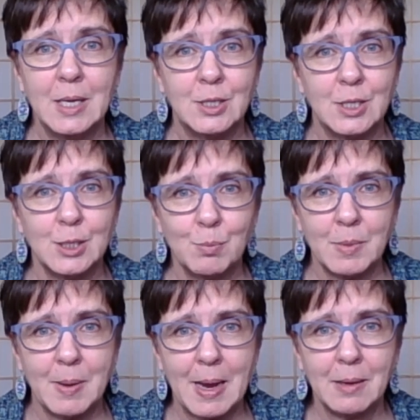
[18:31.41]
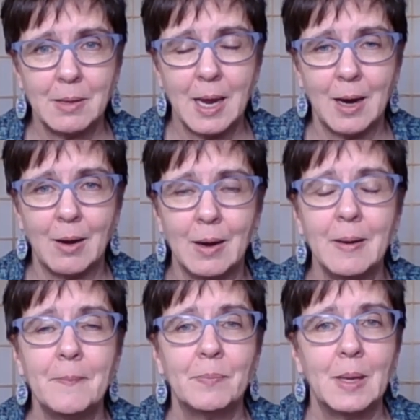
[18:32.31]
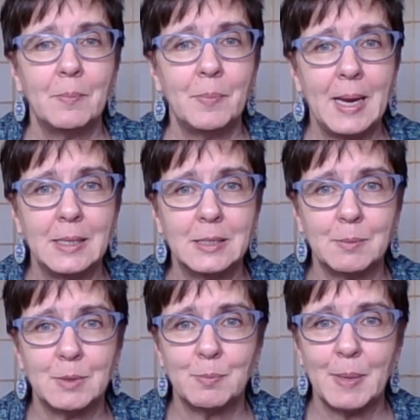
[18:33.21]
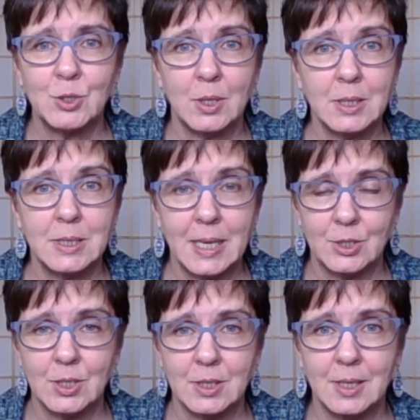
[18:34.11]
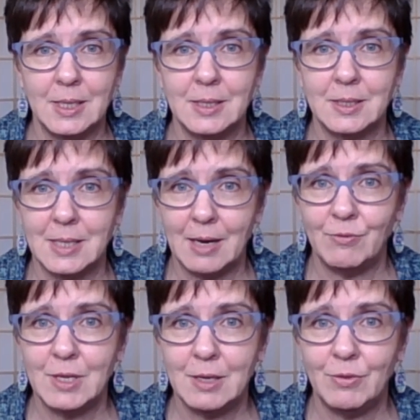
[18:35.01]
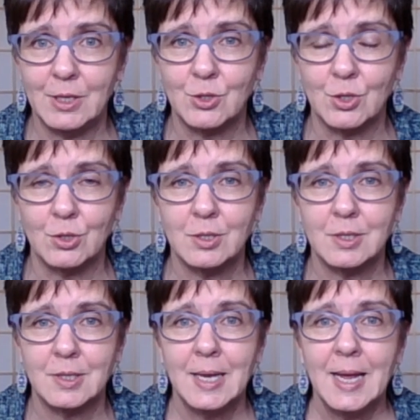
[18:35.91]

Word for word: Just take care, pay some special attention to these safety features,